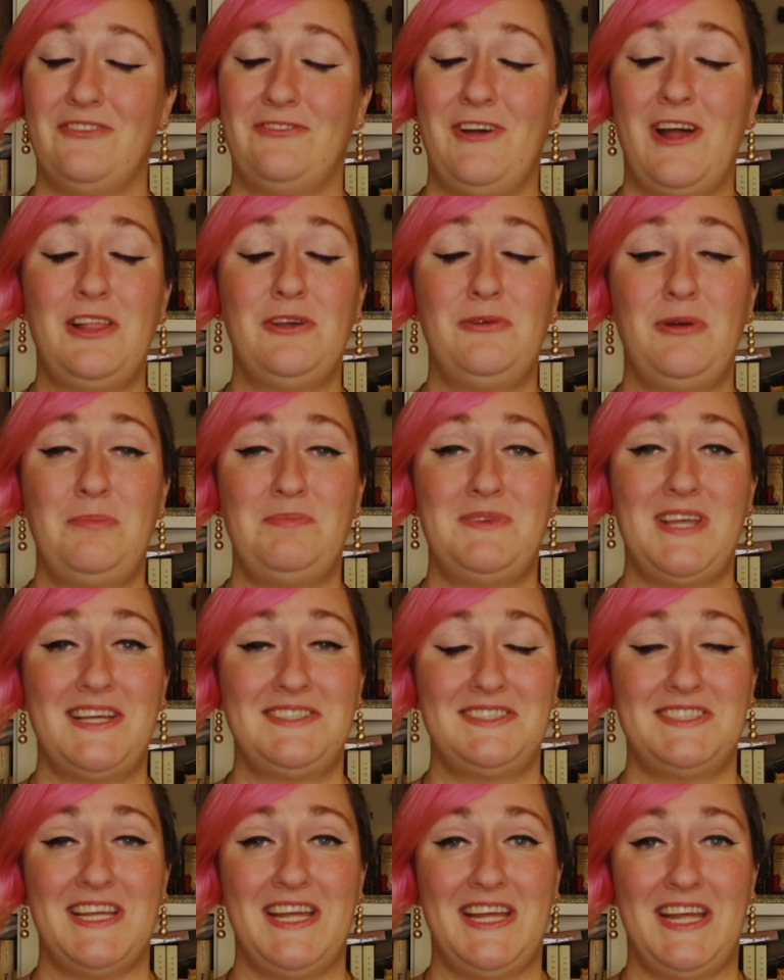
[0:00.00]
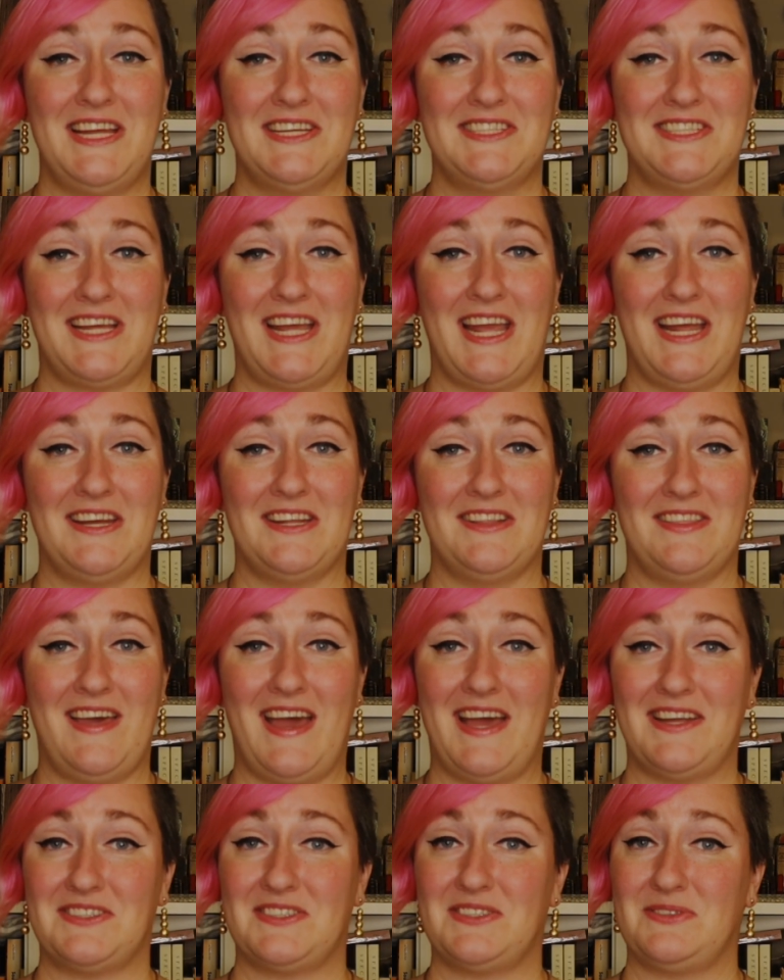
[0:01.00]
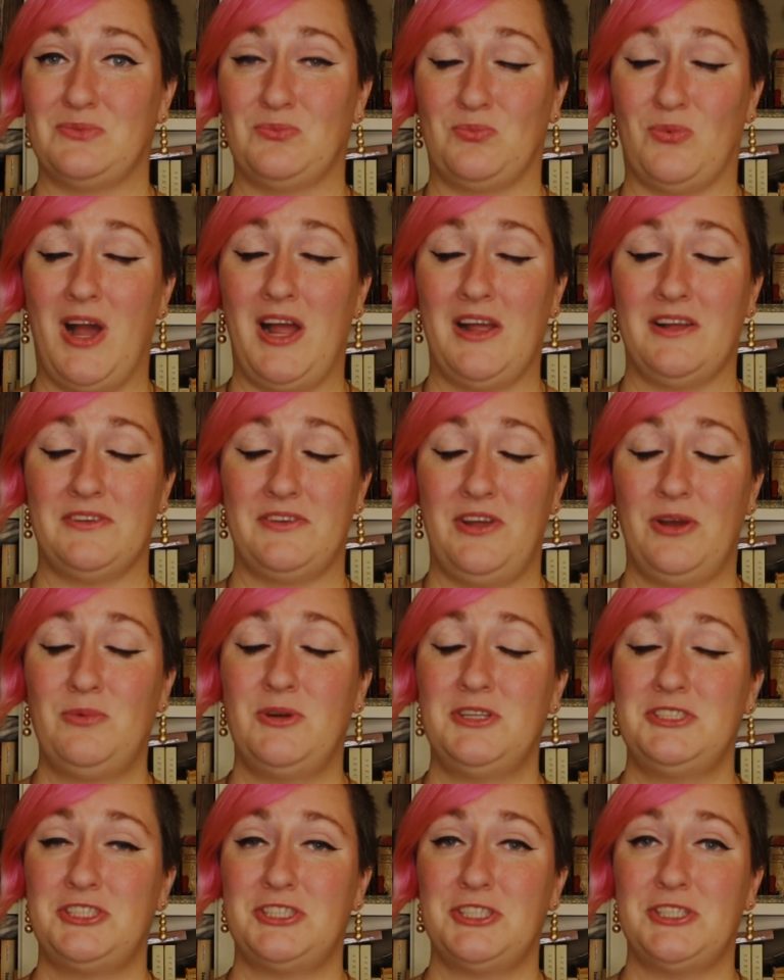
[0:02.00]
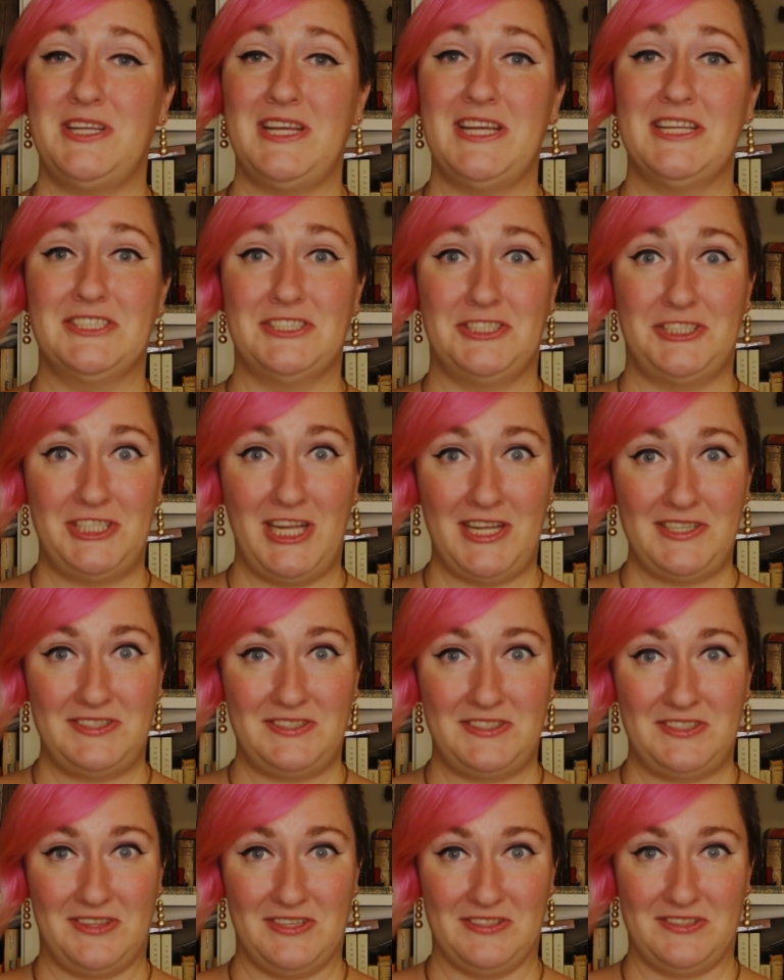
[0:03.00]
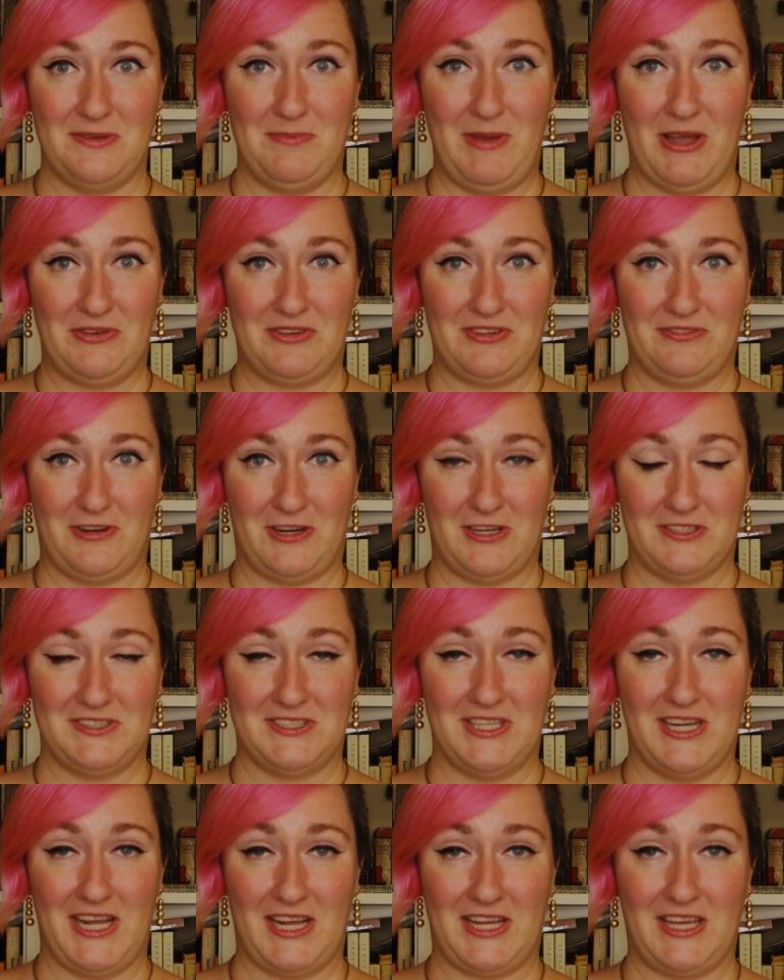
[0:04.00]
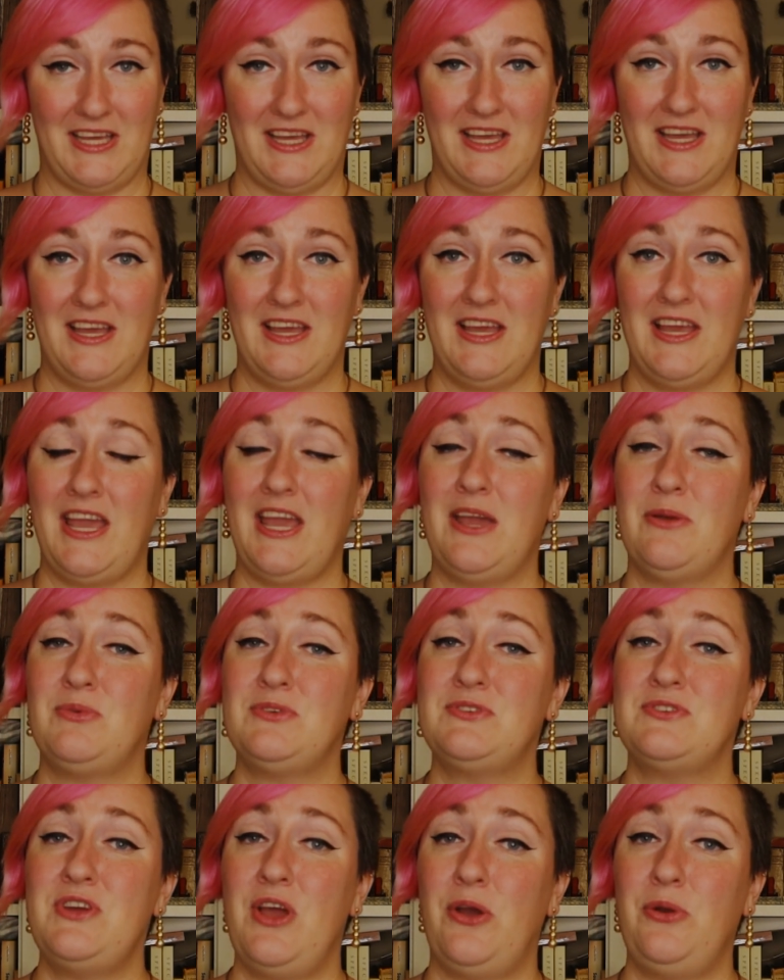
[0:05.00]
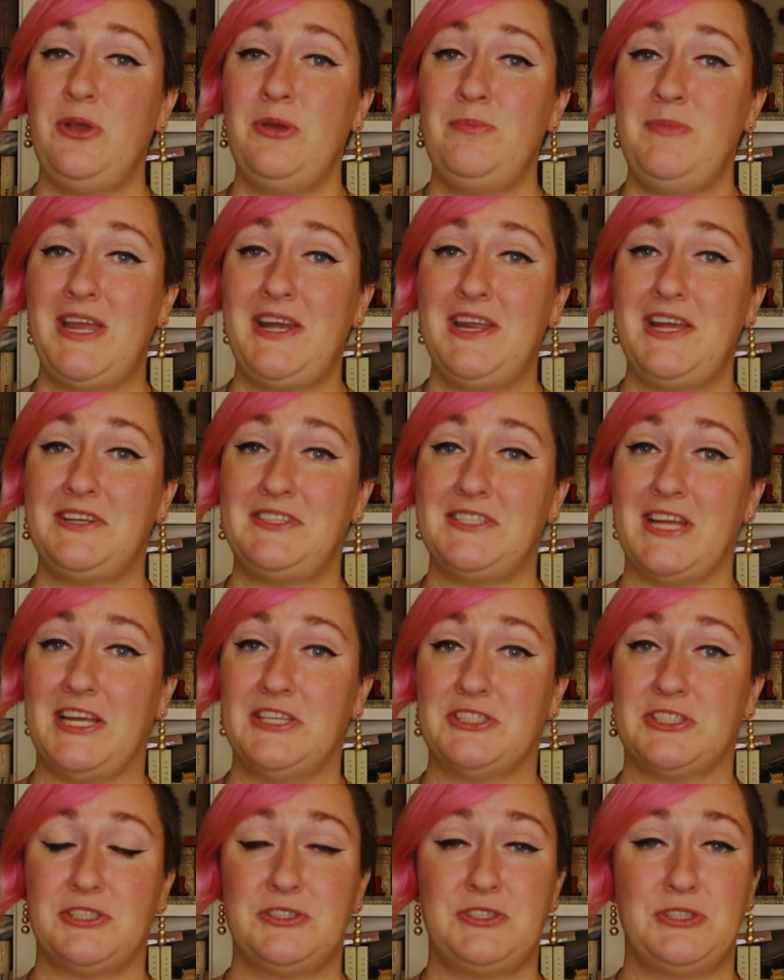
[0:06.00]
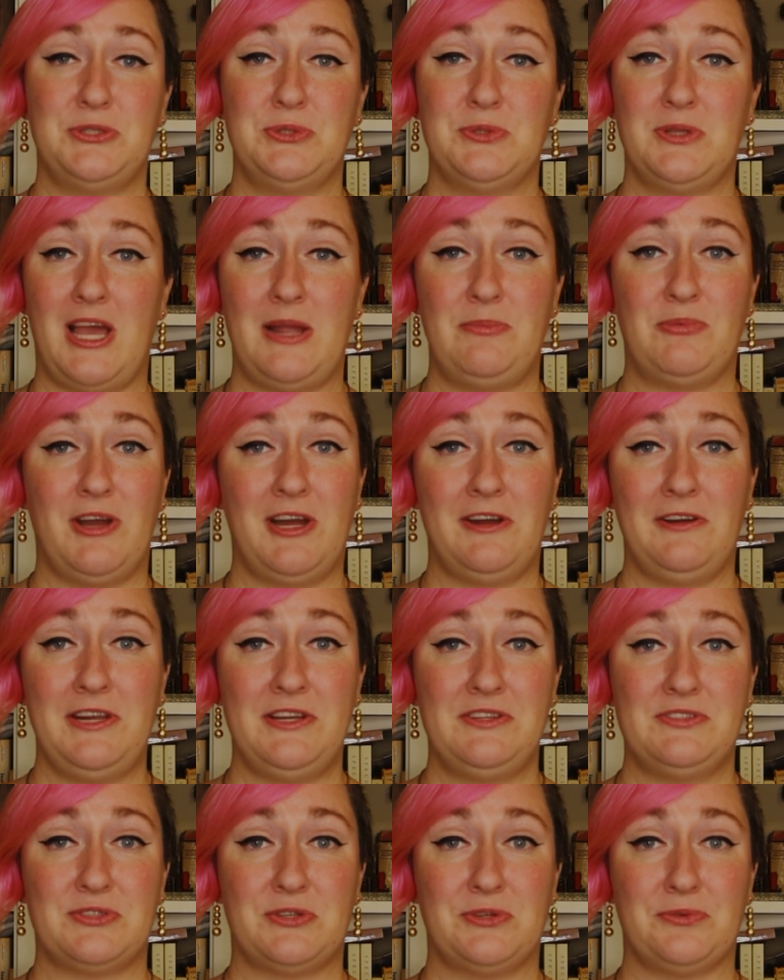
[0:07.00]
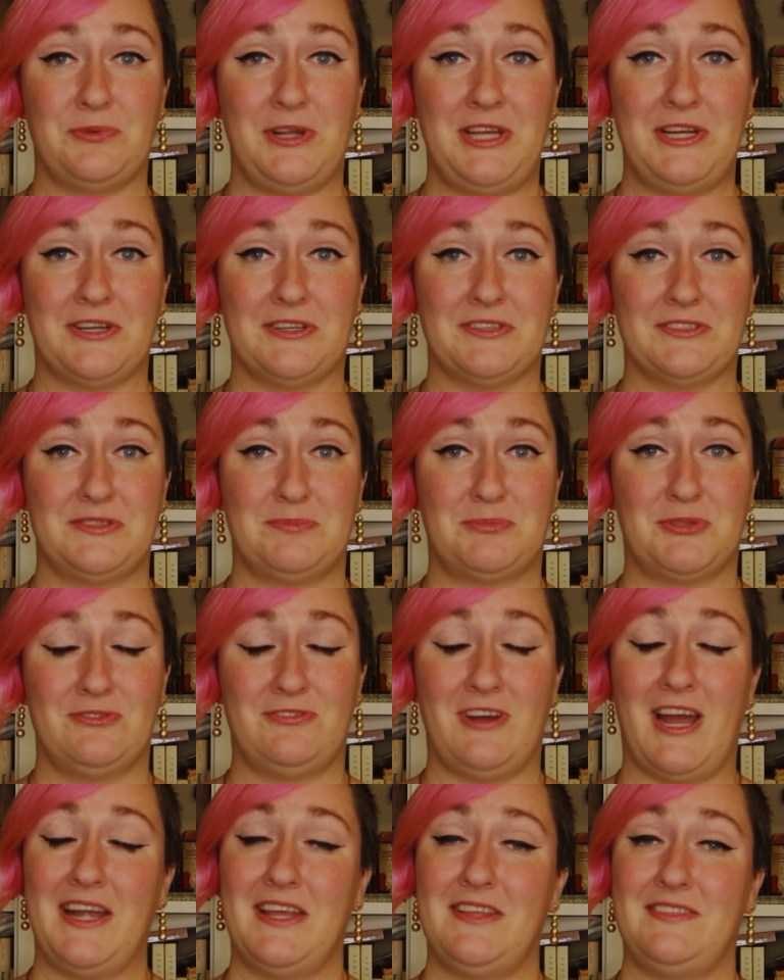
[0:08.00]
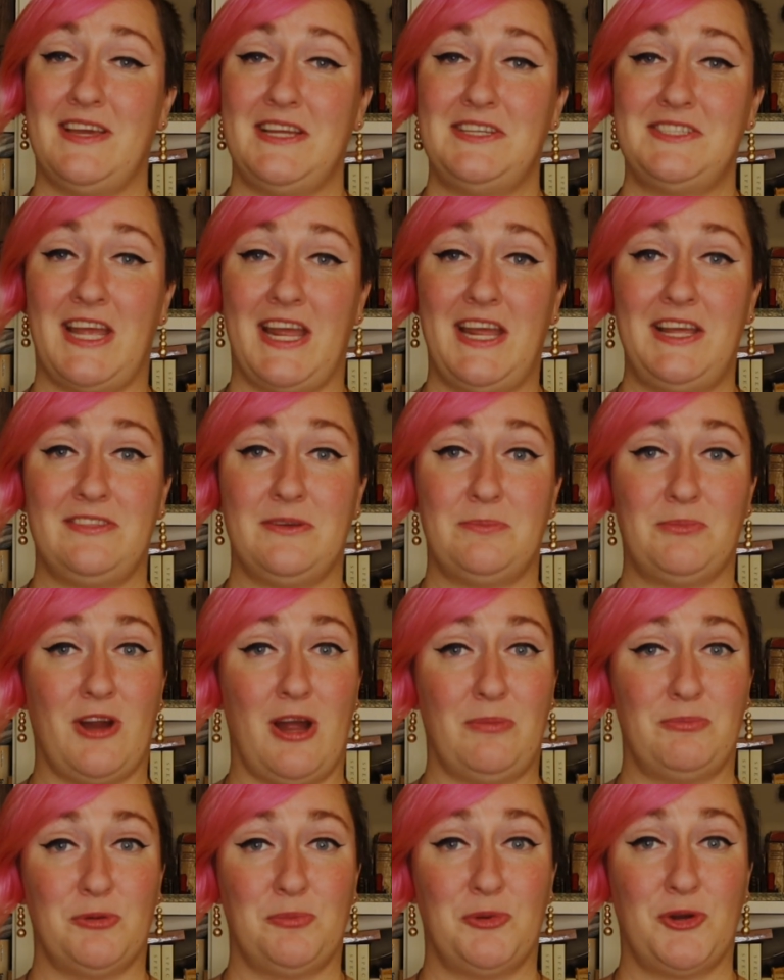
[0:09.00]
Follow-up testing indicated that, while no one should ingest this amount of arsenic, it was no immediate danger to librarians or readers, provided they take the proper